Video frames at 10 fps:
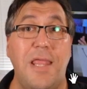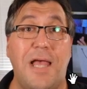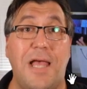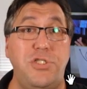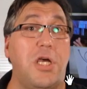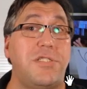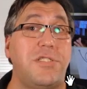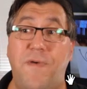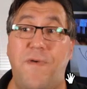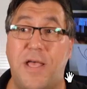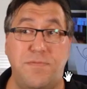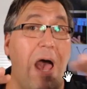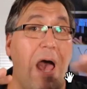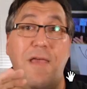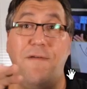That just affects
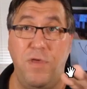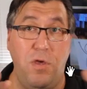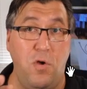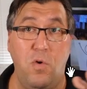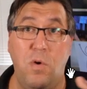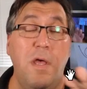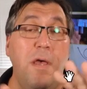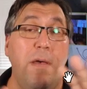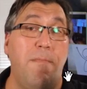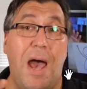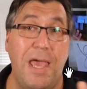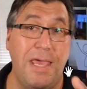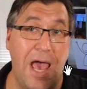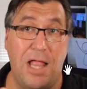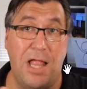my view, my
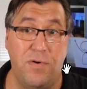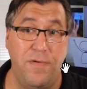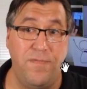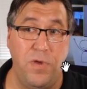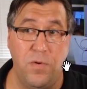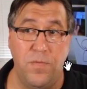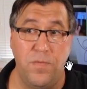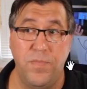gallery view.